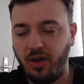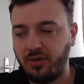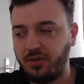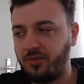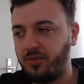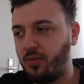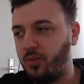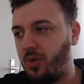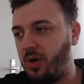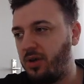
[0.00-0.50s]

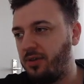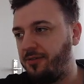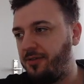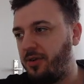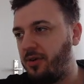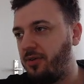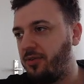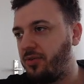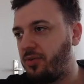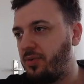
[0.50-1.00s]
of the Wild
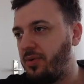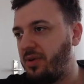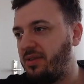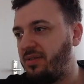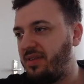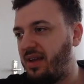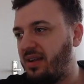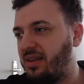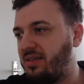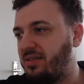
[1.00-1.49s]
Feral Druid
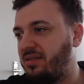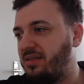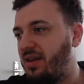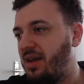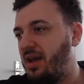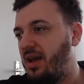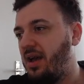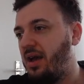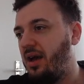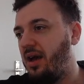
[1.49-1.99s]
talent.
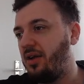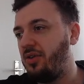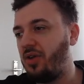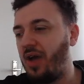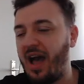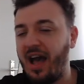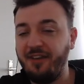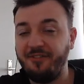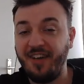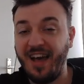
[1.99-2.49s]
You
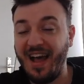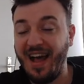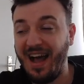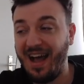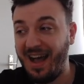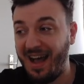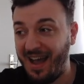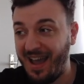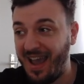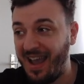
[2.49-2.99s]
have
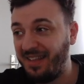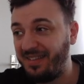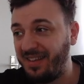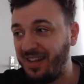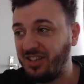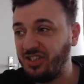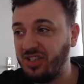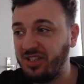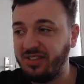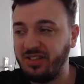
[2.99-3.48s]
18
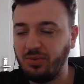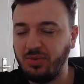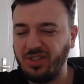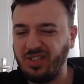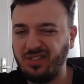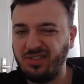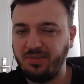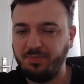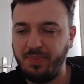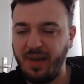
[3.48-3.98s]
agility, which
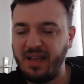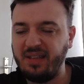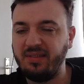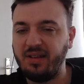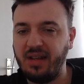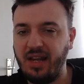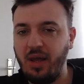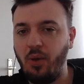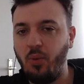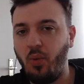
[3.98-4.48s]
is
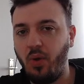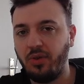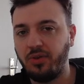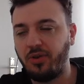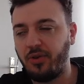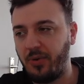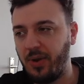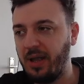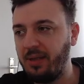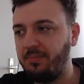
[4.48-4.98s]
basically 1
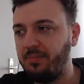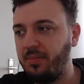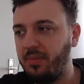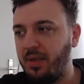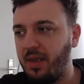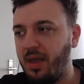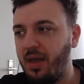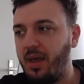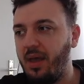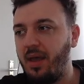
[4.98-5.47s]
crit.
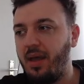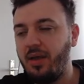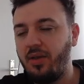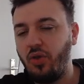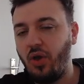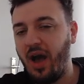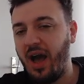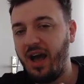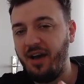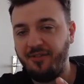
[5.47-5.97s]

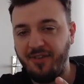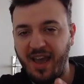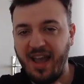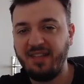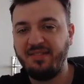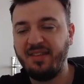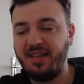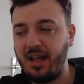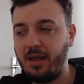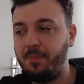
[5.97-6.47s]
You have
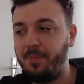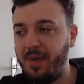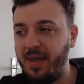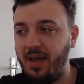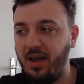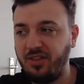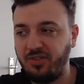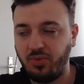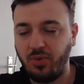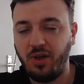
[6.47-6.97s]
18 AP
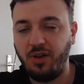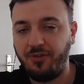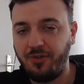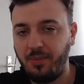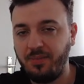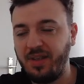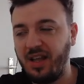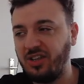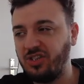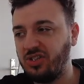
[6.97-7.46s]
as well
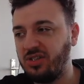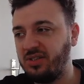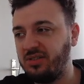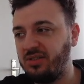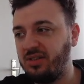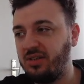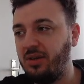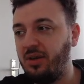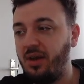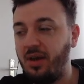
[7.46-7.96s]
from the
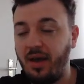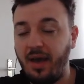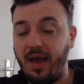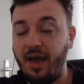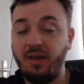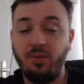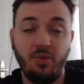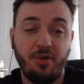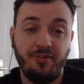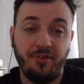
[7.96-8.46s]
agility,
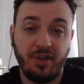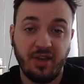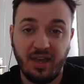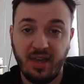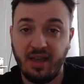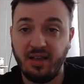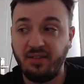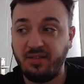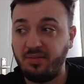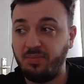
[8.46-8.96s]
and with a
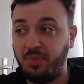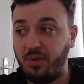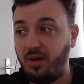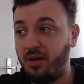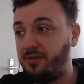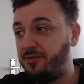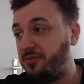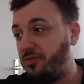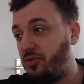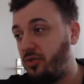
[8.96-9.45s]
King's
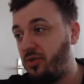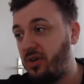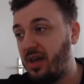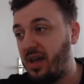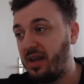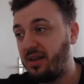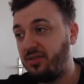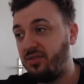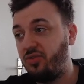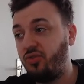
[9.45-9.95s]
buff, you
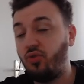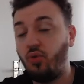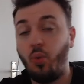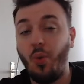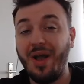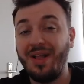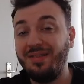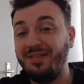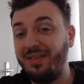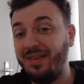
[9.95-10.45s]
get
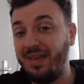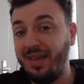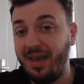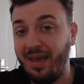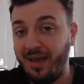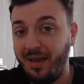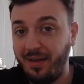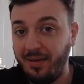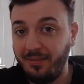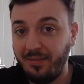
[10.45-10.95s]
20
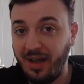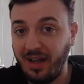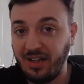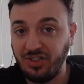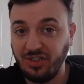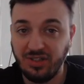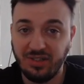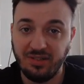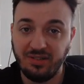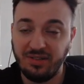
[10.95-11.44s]

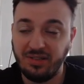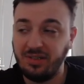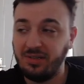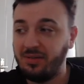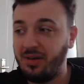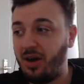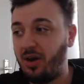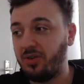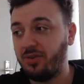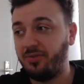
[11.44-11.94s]
agility
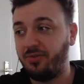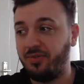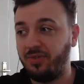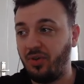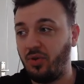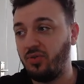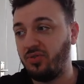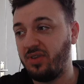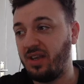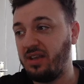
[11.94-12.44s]
out of
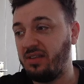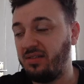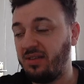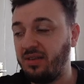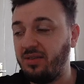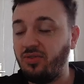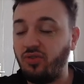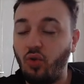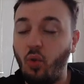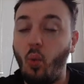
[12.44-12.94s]
those
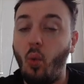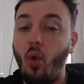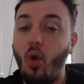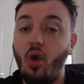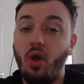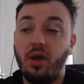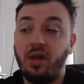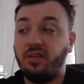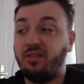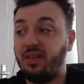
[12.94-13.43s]
18, so
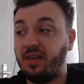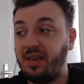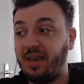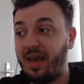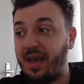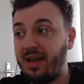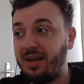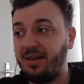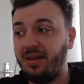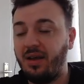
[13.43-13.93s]
it's
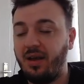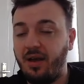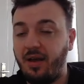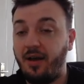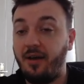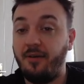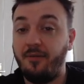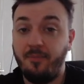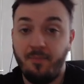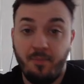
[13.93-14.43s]
again a